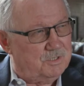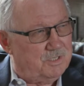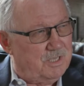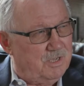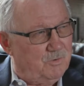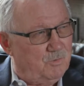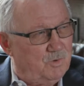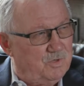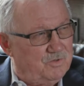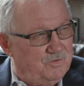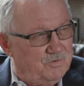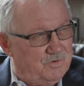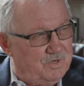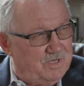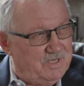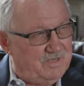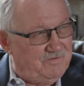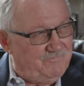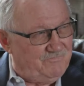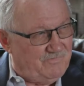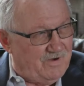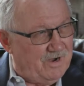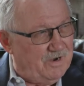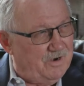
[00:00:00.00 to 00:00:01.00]
Now, whether he
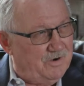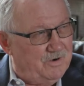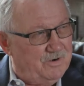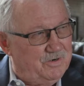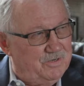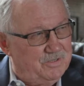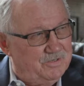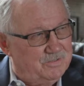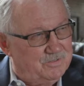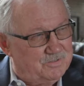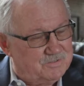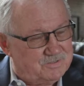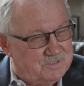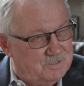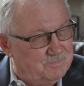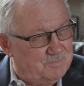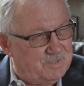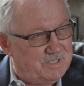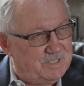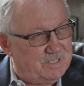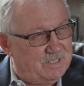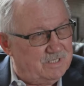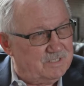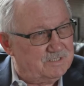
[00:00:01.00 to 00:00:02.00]
fired it or
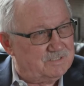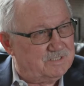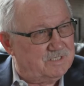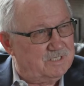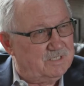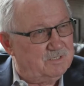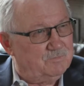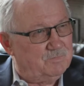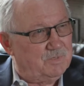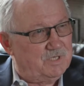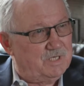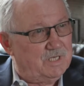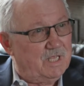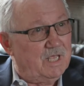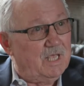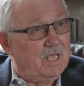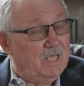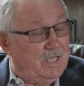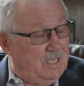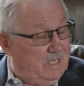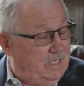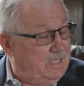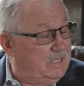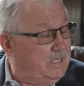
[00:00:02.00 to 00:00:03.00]
somebody else did, but
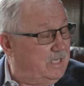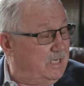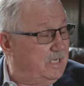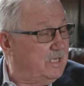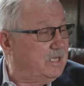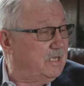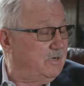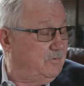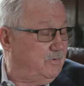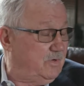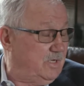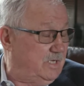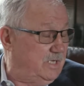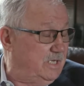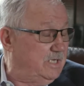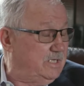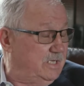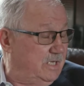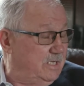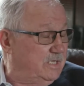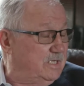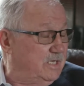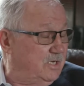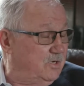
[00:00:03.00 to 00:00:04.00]
he did
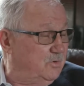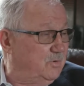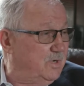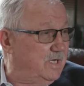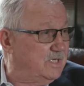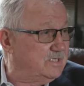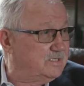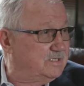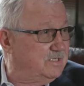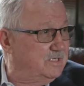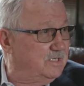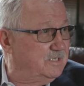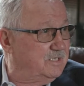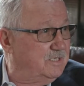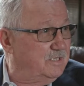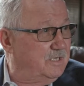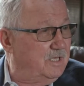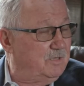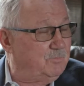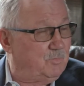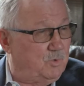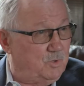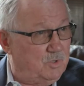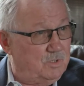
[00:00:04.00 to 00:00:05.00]
get arrested, and
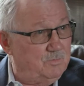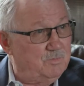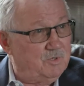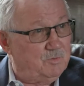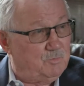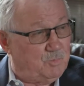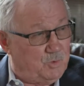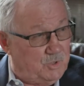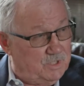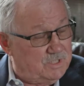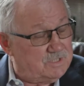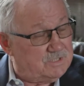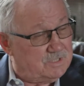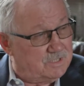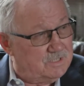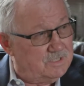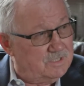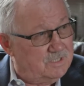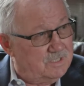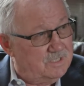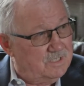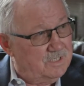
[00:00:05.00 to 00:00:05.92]
they put him in prison